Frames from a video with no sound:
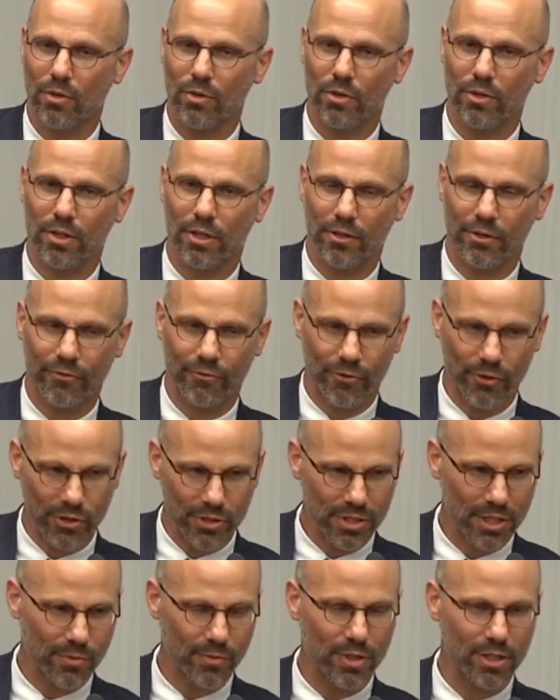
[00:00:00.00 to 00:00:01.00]
the
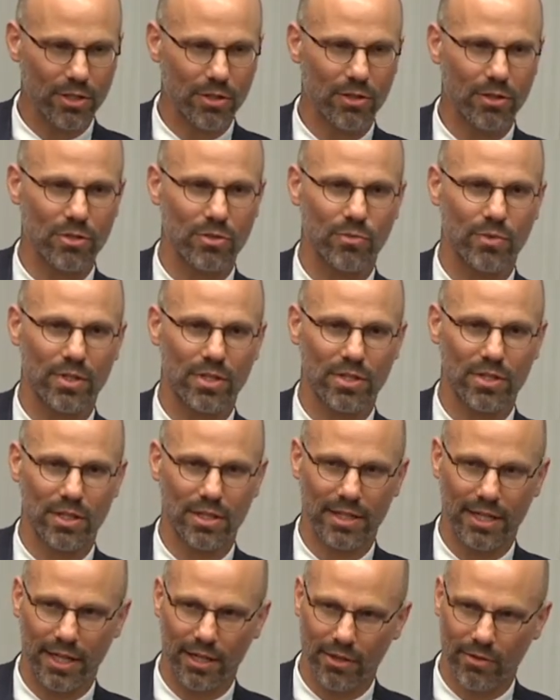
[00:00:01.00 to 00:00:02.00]
first thing we do is we
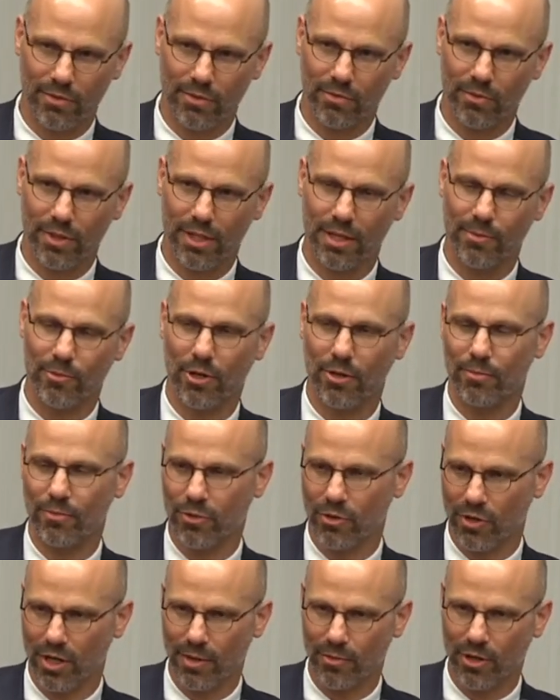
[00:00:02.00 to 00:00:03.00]
sit down with them. Our
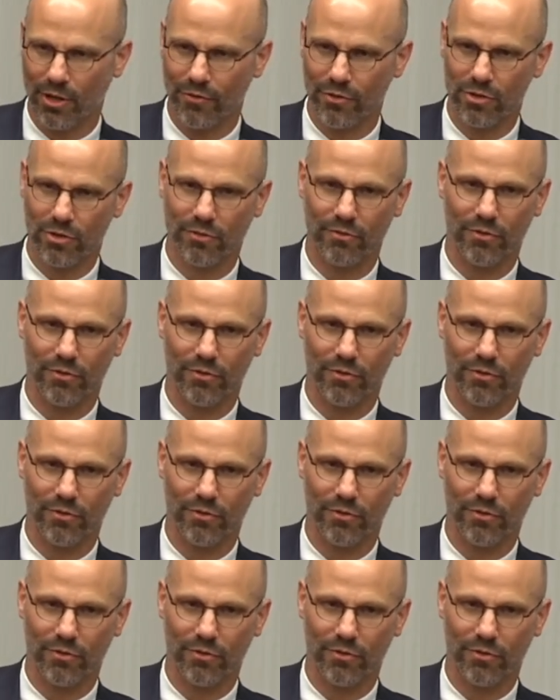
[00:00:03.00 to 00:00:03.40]
program officer